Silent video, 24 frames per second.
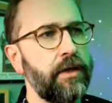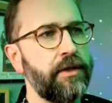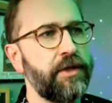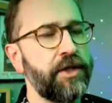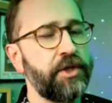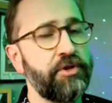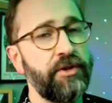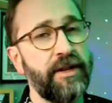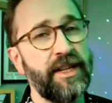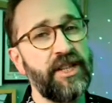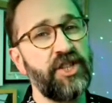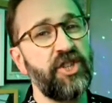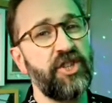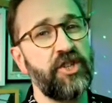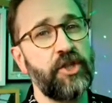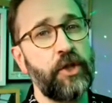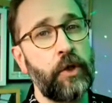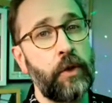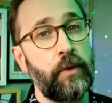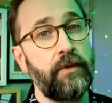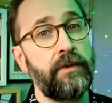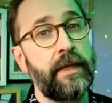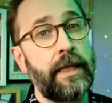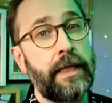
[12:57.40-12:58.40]
the string's just
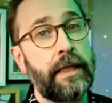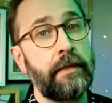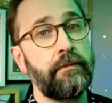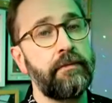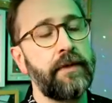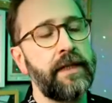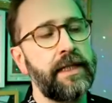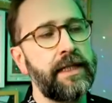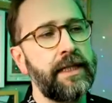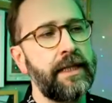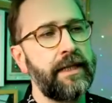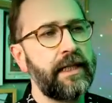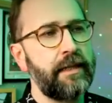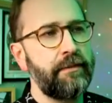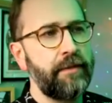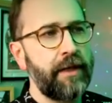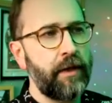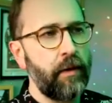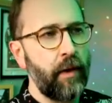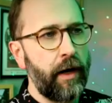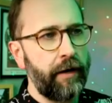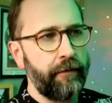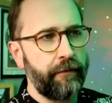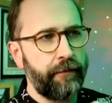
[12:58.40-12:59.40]
too thin. This needs to be
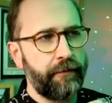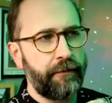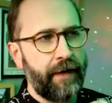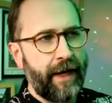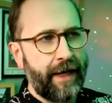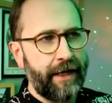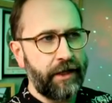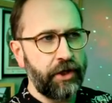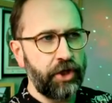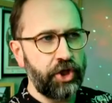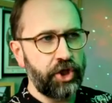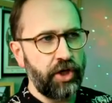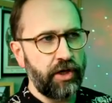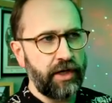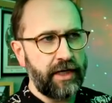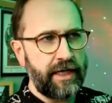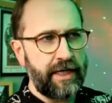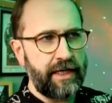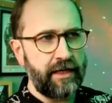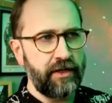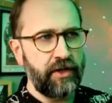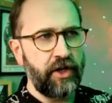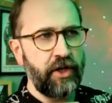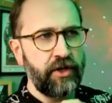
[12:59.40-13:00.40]
quite fat and
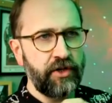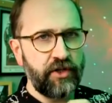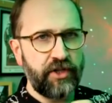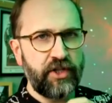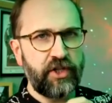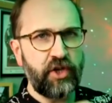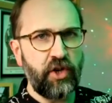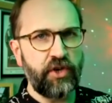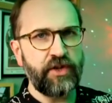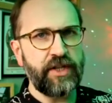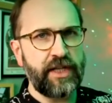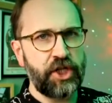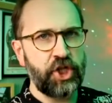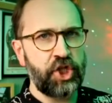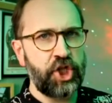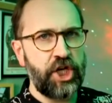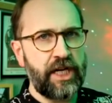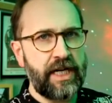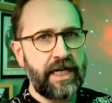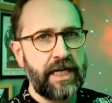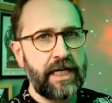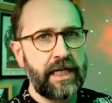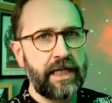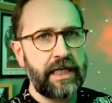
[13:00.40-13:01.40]
chunky and
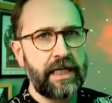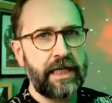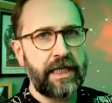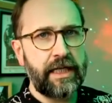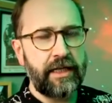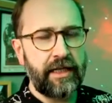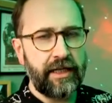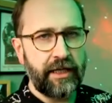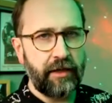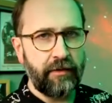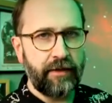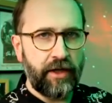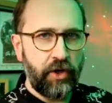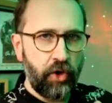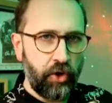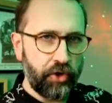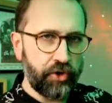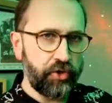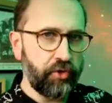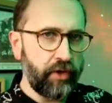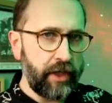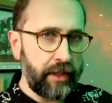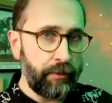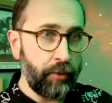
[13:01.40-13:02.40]
sausagey, you know, they're not
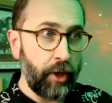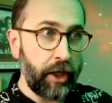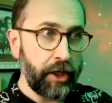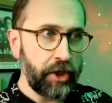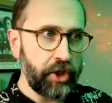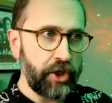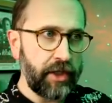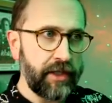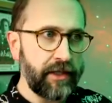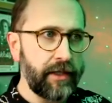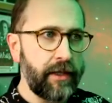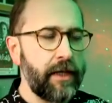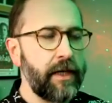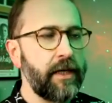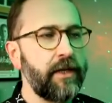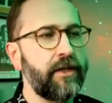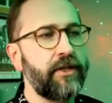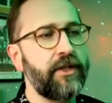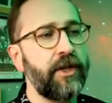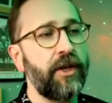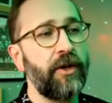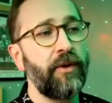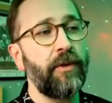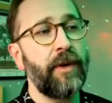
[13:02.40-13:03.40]
tree branches.
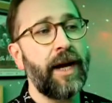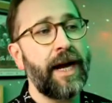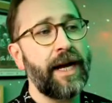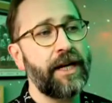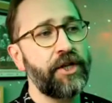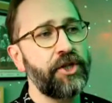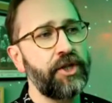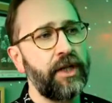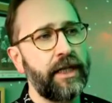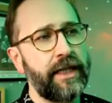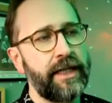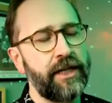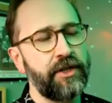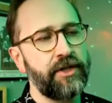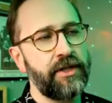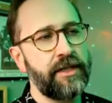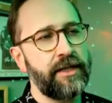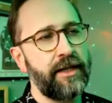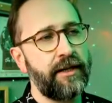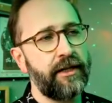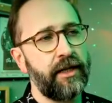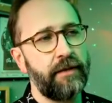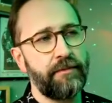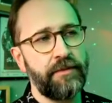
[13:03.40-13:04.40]
So actually I just
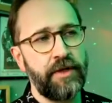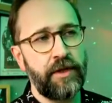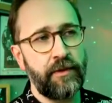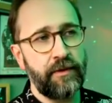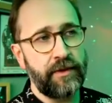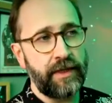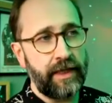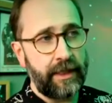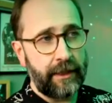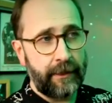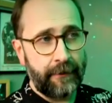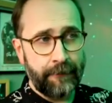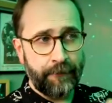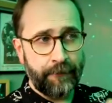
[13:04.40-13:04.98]
end up using